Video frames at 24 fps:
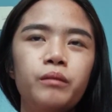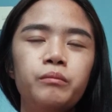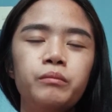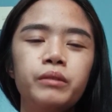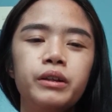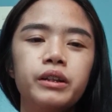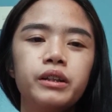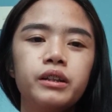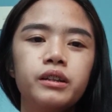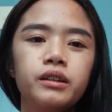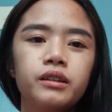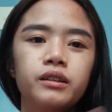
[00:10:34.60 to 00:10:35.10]

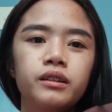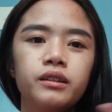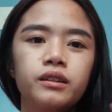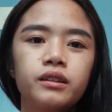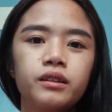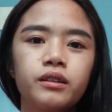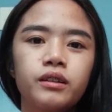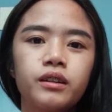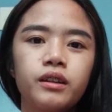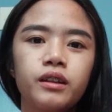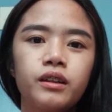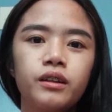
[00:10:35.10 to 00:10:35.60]
But
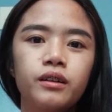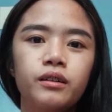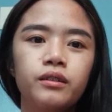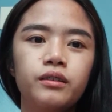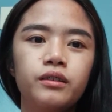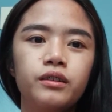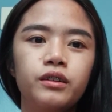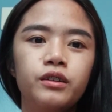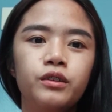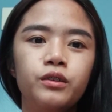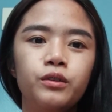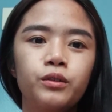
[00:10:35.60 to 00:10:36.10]

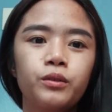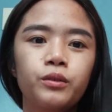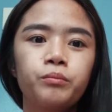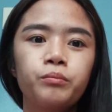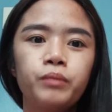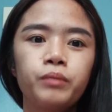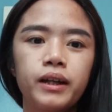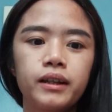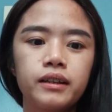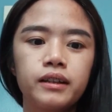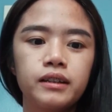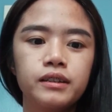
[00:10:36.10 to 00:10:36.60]
no
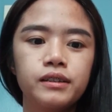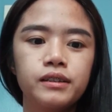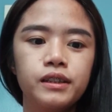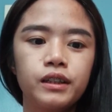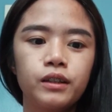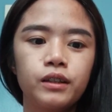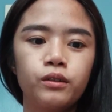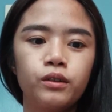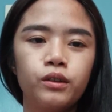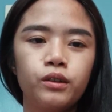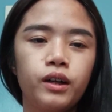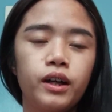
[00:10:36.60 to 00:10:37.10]

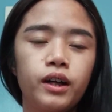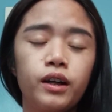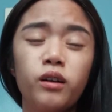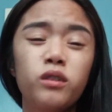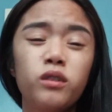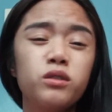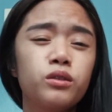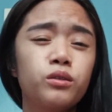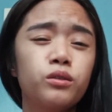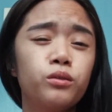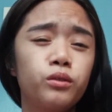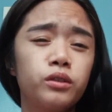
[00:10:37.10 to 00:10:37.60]
pregnancy ko, I
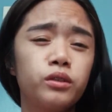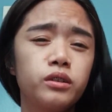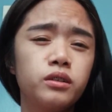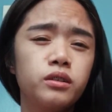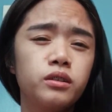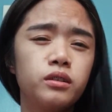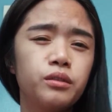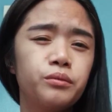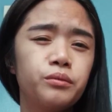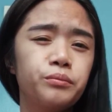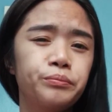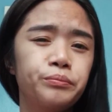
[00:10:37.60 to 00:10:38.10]
also
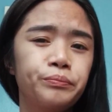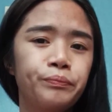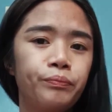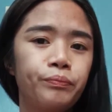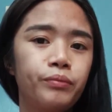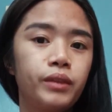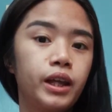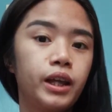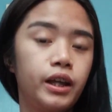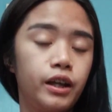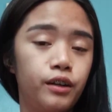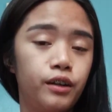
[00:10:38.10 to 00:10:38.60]
noticed some
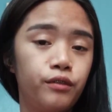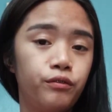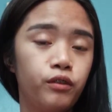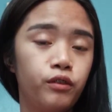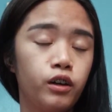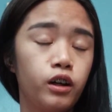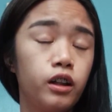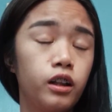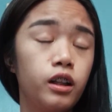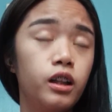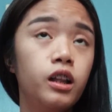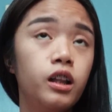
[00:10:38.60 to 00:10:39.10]
hair
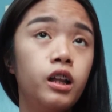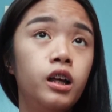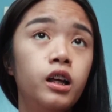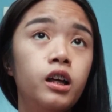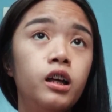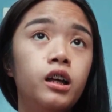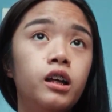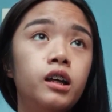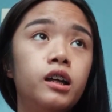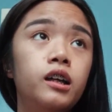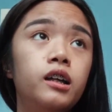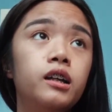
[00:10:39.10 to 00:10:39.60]
fall.
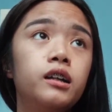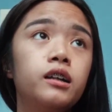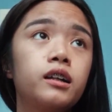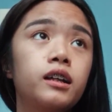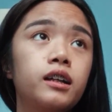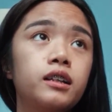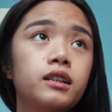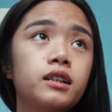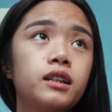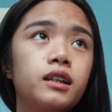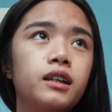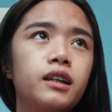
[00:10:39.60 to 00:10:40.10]

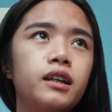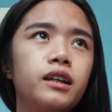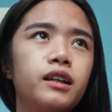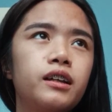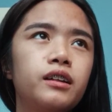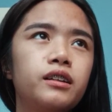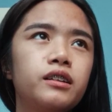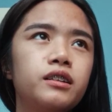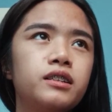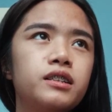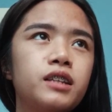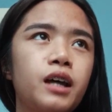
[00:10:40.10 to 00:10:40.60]

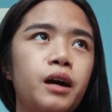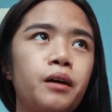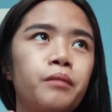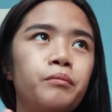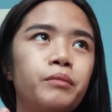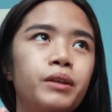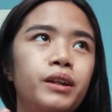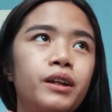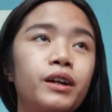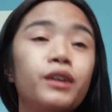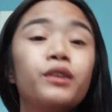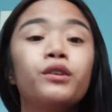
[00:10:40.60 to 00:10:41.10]
Kasi
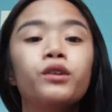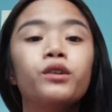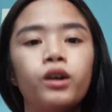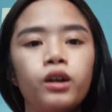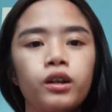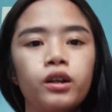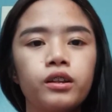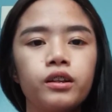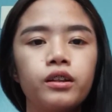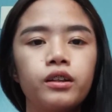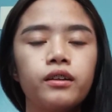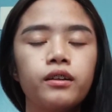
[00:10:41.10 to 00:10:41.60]
sabi ng
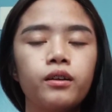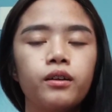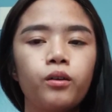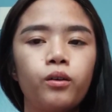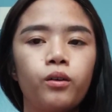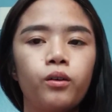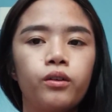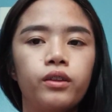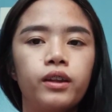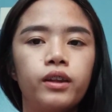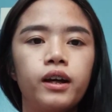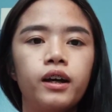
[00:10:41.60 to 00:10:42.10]
doctor
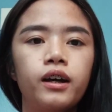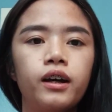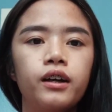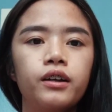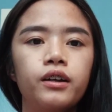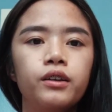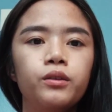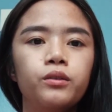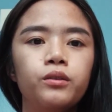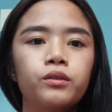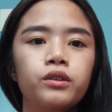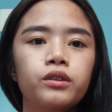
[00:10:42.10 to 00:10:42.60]
ko
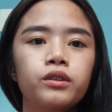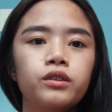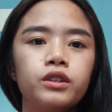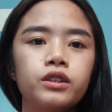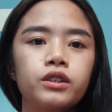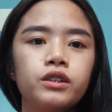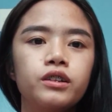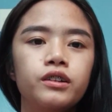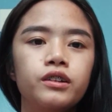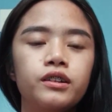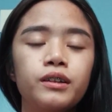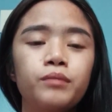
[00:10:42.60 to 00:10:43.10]
na yung
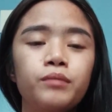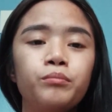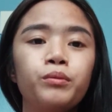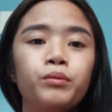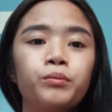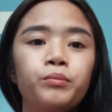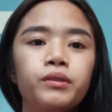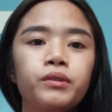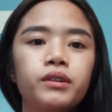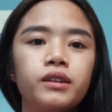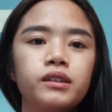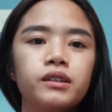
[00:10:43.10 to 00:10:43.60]
nutrition na
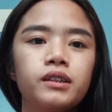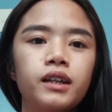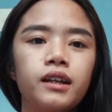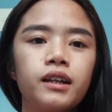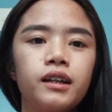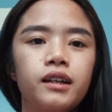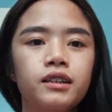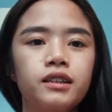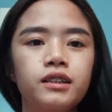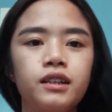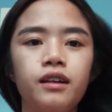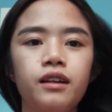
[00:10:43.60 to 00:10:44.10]
pupunta
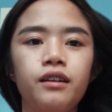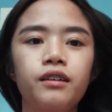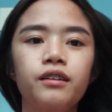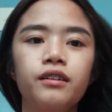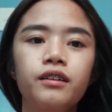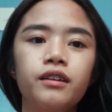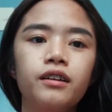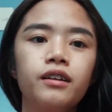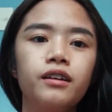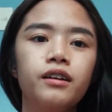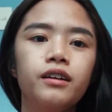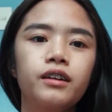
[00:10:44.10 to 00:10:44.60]
sana sa
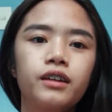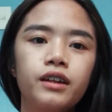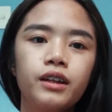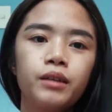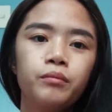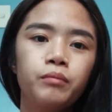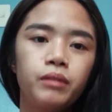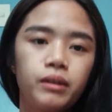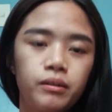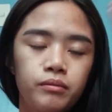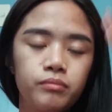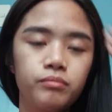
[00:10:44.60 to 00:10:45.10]

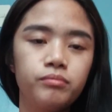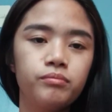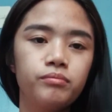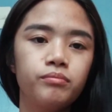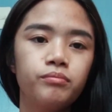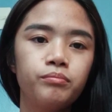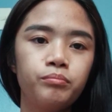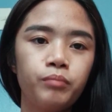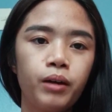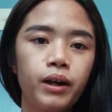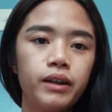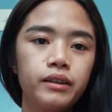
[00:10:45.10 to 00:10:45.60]
ibang
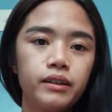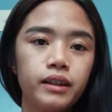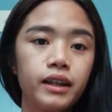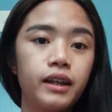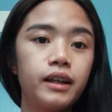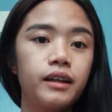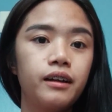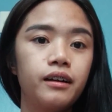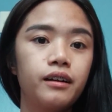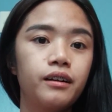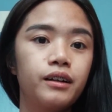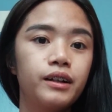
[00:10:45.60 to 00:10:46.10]
parte
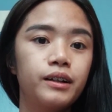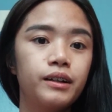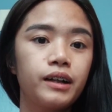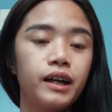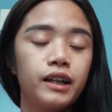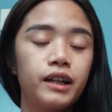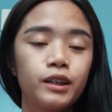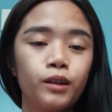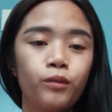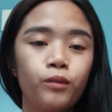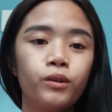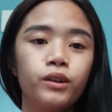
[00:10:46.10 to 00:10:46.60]
ng
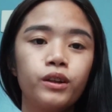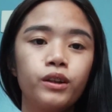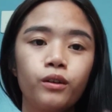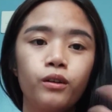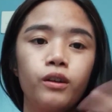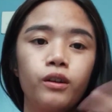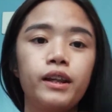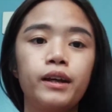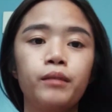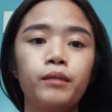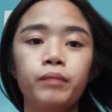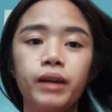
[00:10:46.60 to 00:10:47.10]
katawan
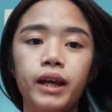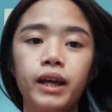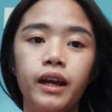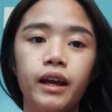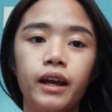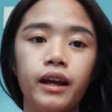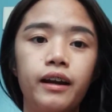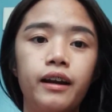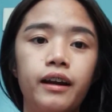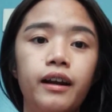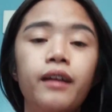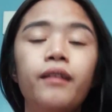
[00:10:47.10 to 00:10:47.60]
ko, like my
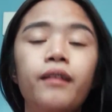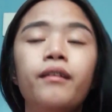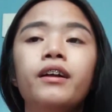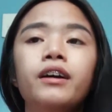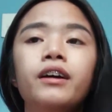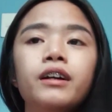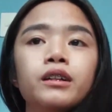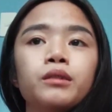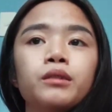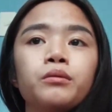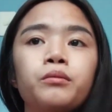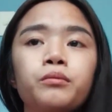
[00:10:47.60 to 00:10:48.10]
hair,
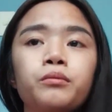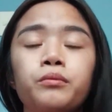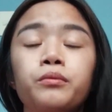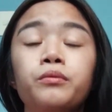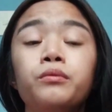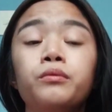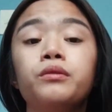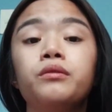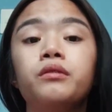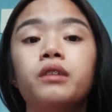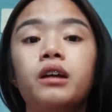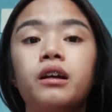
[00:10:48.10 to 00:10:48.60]
is
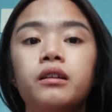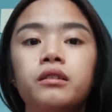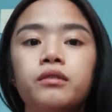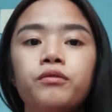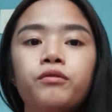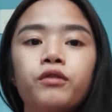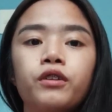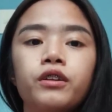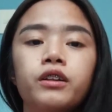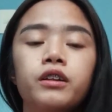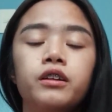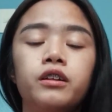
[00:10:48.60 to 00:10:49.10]
pupunta
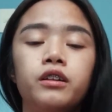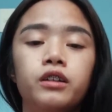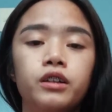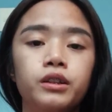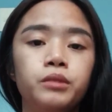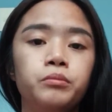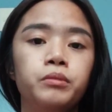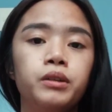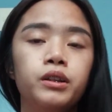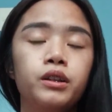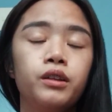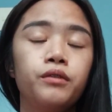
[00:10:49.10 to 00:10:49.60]
for the
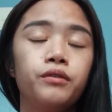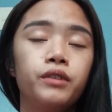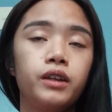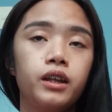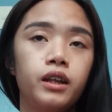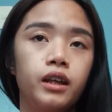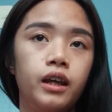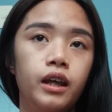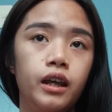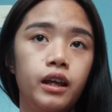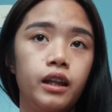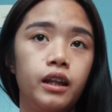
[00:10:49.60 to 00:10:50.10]
nourishment of
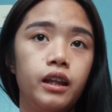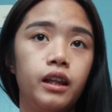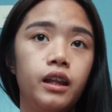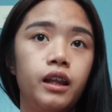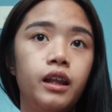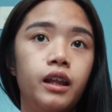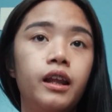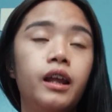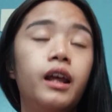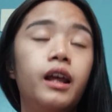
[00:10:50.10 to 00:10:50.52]
the kid.